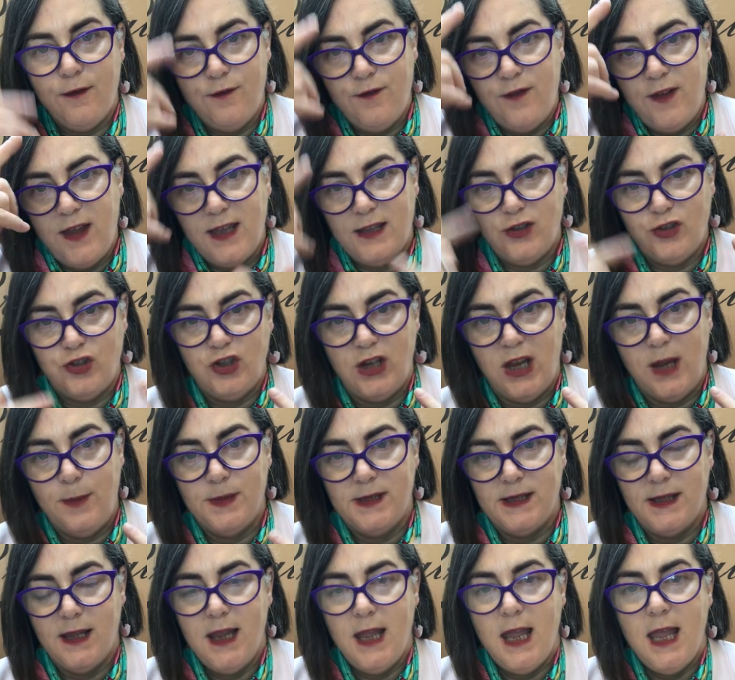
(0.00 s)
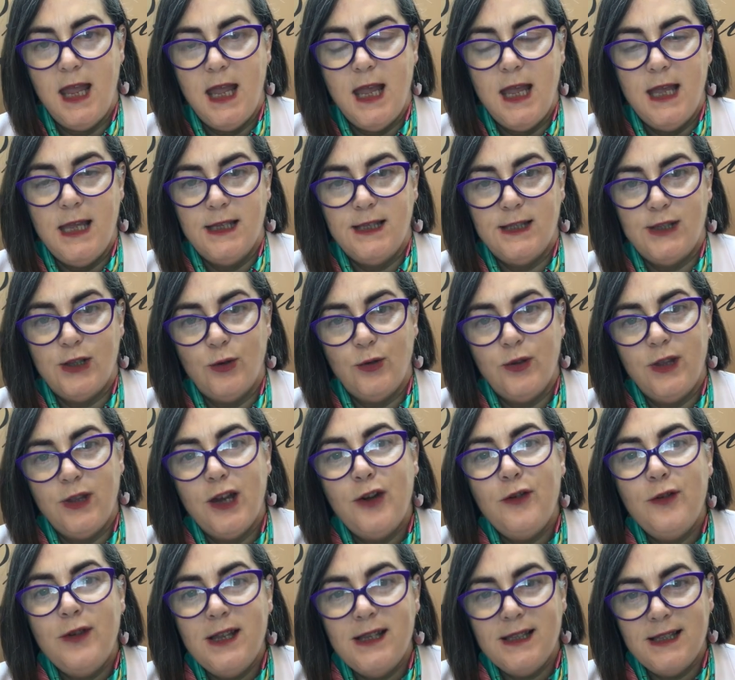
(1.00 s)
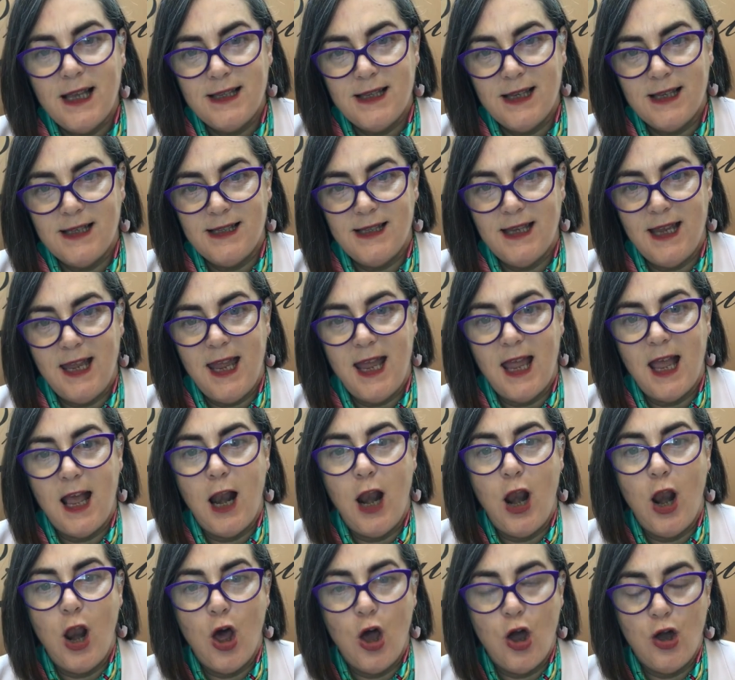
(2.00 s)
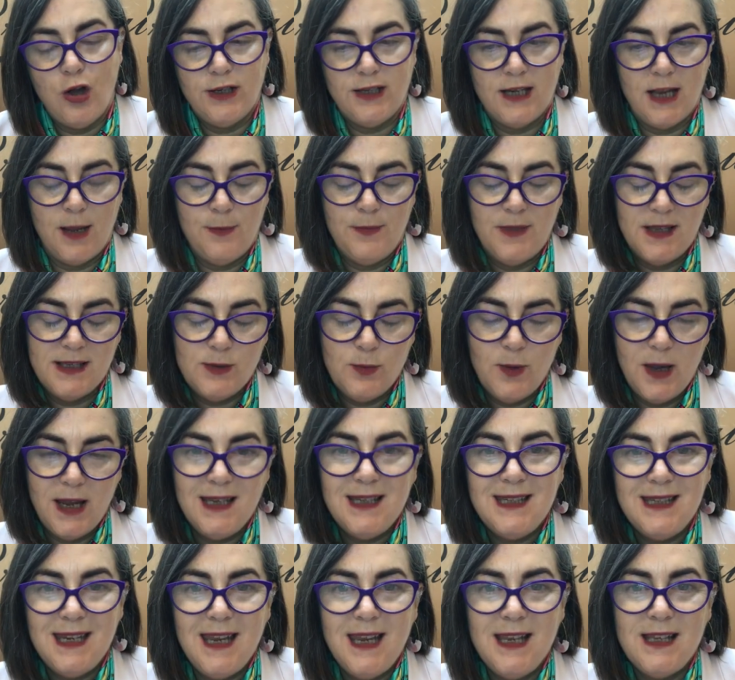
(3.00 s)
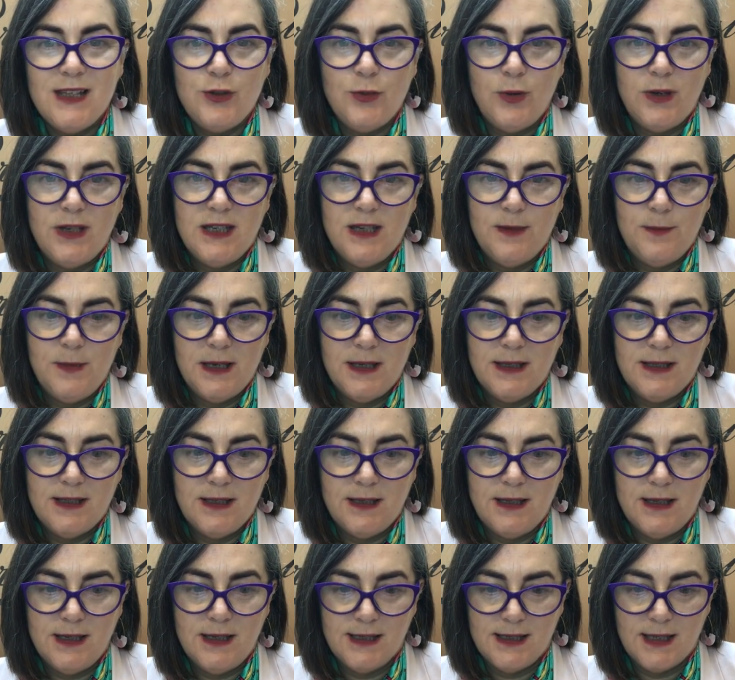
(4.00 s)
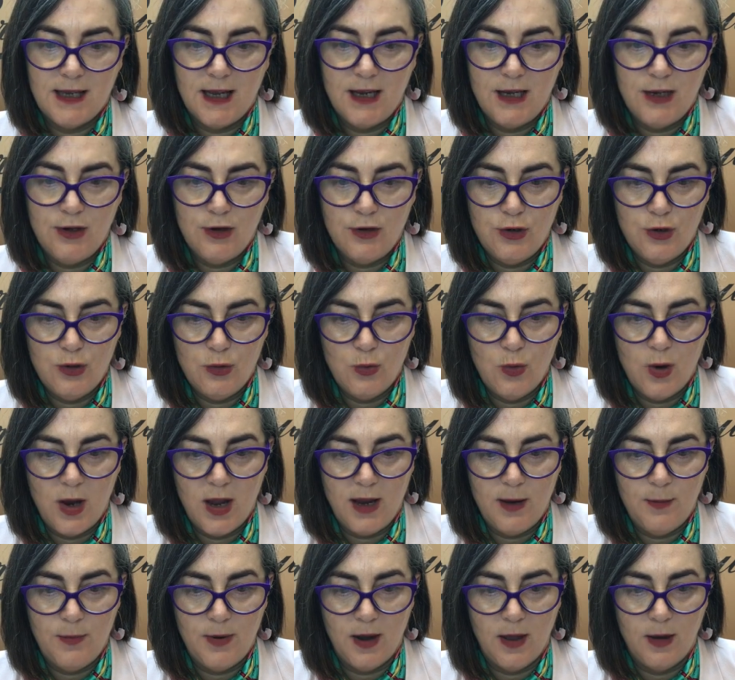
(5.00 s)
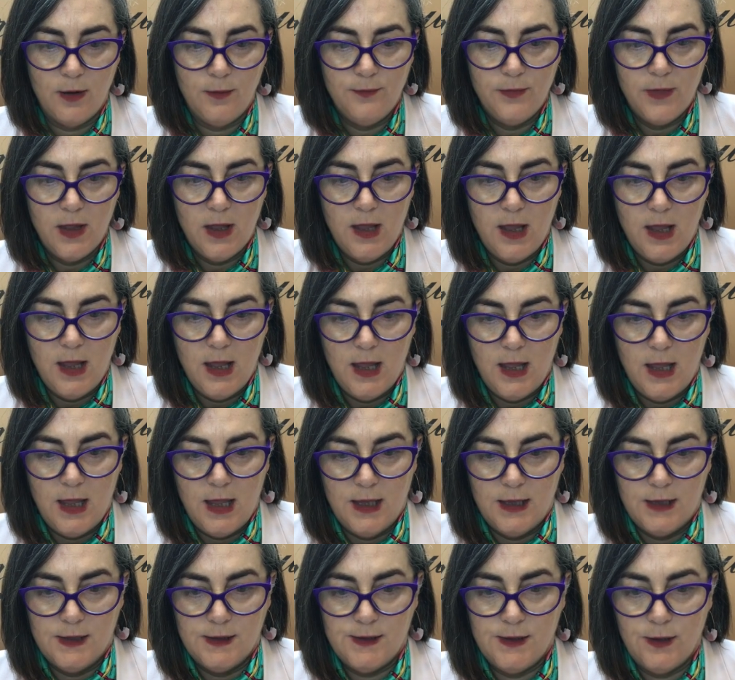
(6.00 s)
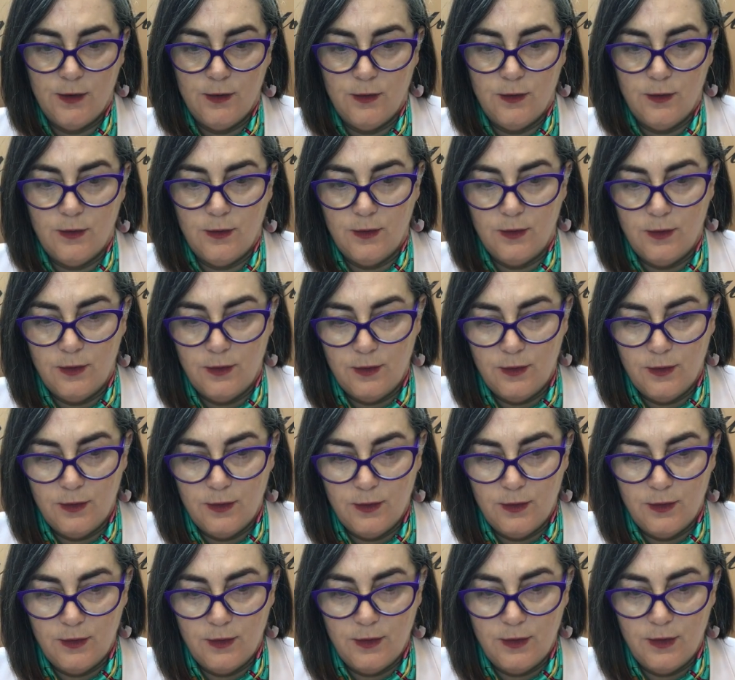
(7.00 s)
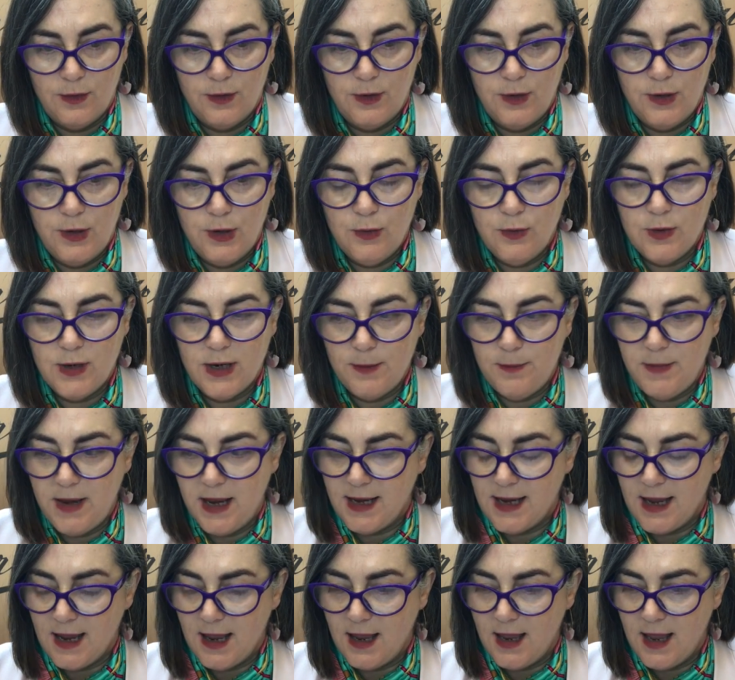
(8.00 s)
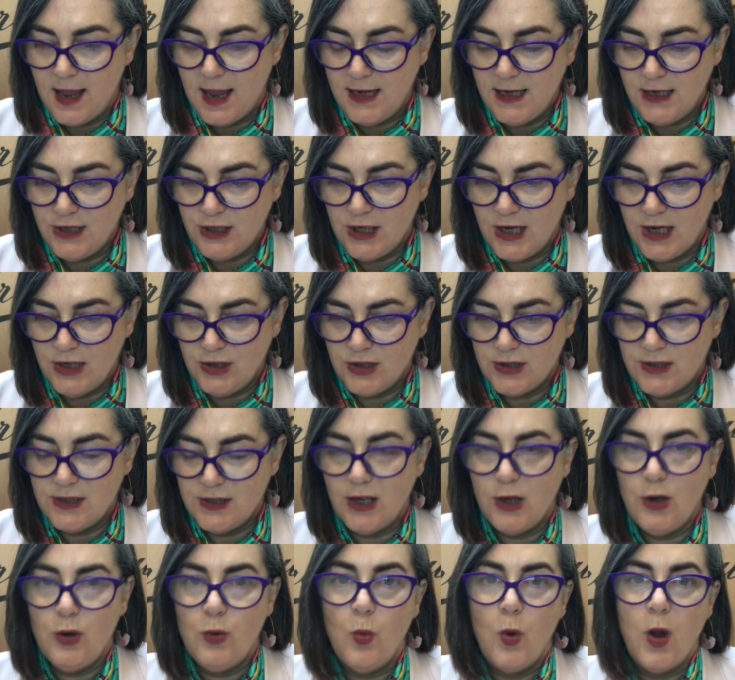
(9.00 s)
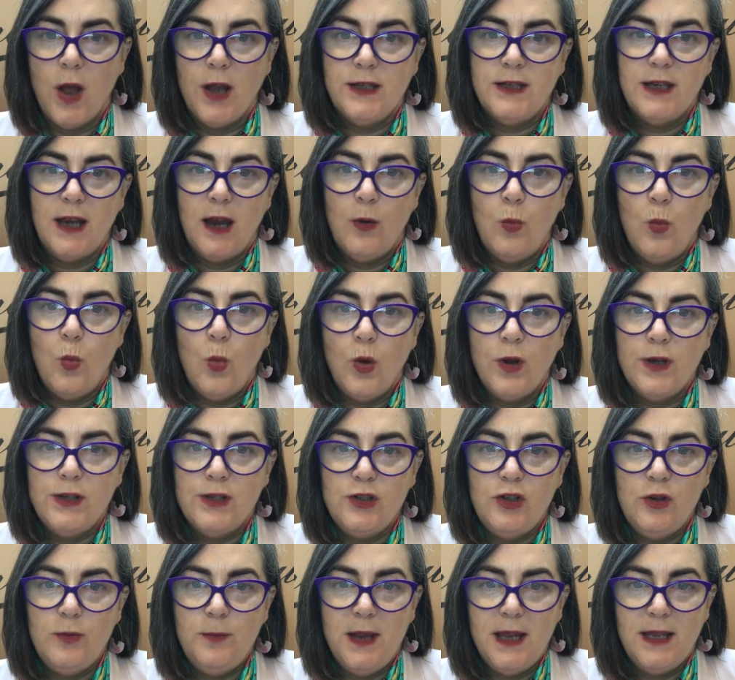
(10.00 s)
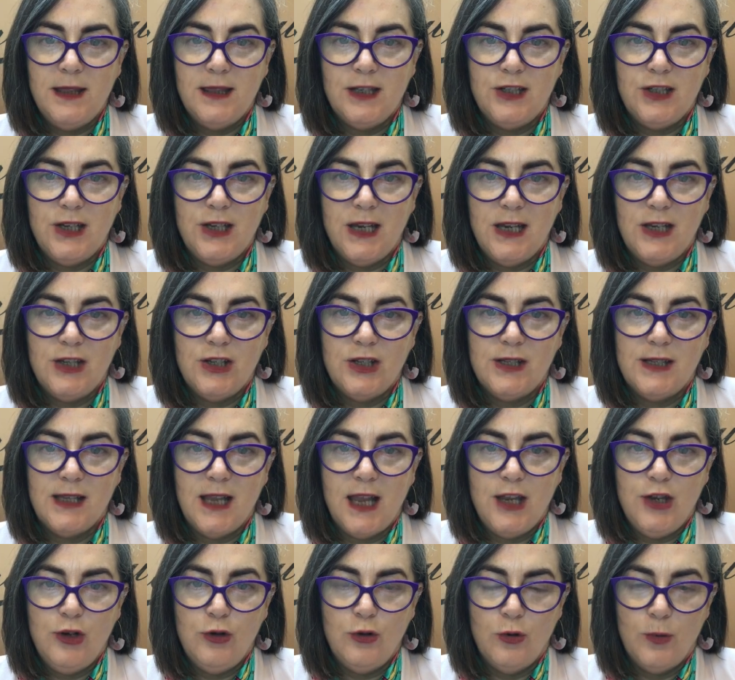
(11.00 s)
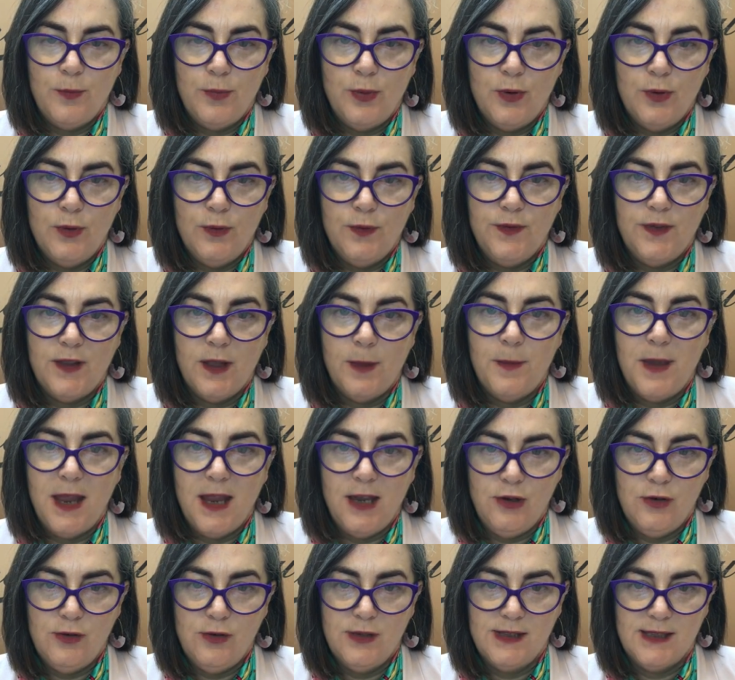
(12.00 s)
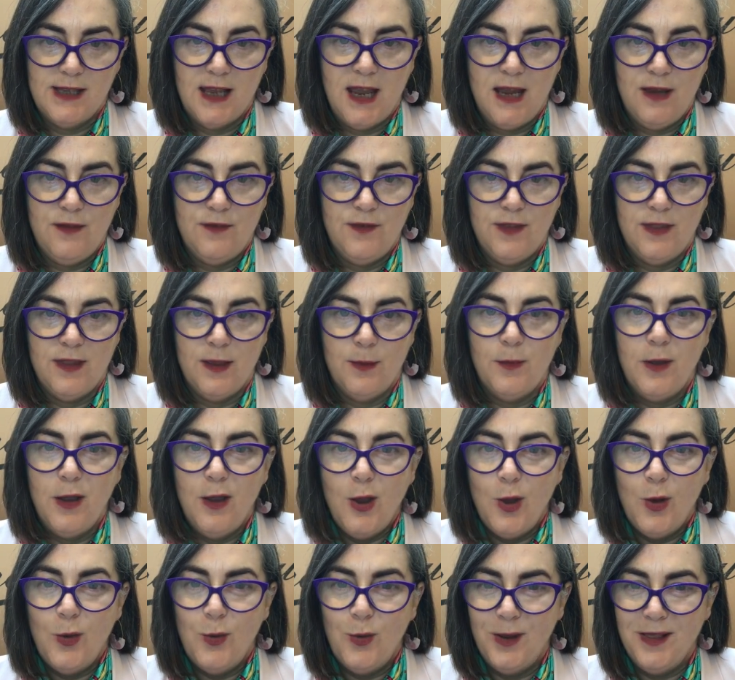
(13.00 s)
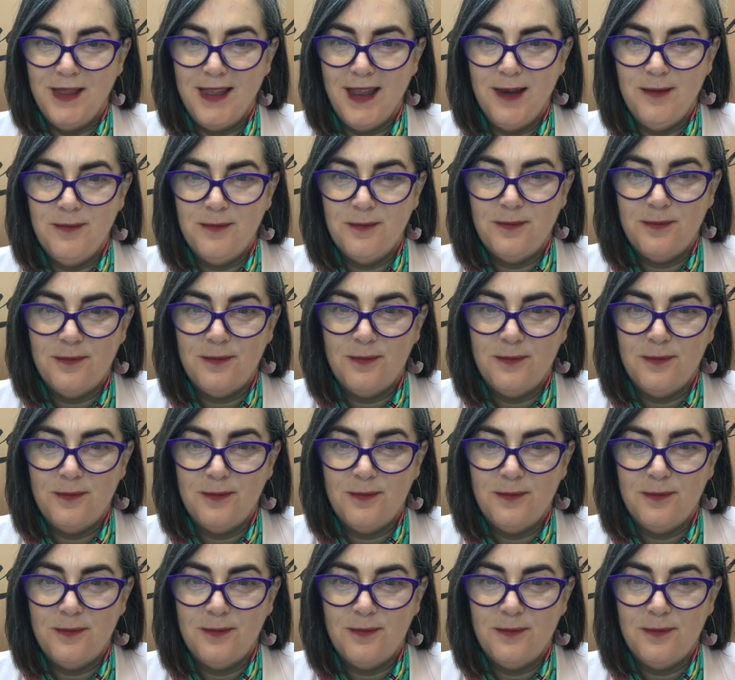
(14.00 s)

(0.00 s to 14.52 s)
face shapes. So there is, as I say, a long time. That's why it takes 20 minutes to design your new eyebrow. So you can make any changes that you want, and once you make the changes and you approve them and you sign for them, well then